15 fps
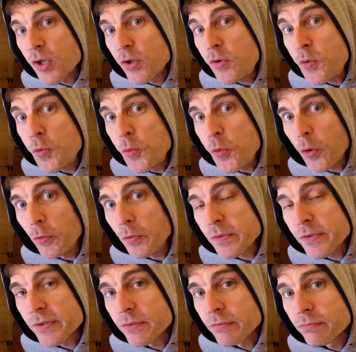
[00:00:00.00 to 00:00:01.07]

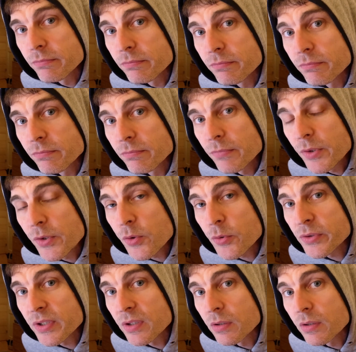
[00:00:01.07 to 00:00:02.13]
euros,
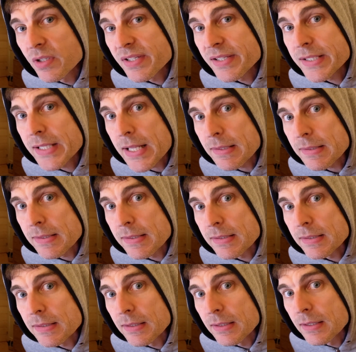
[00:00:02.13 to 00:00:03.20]
not cents.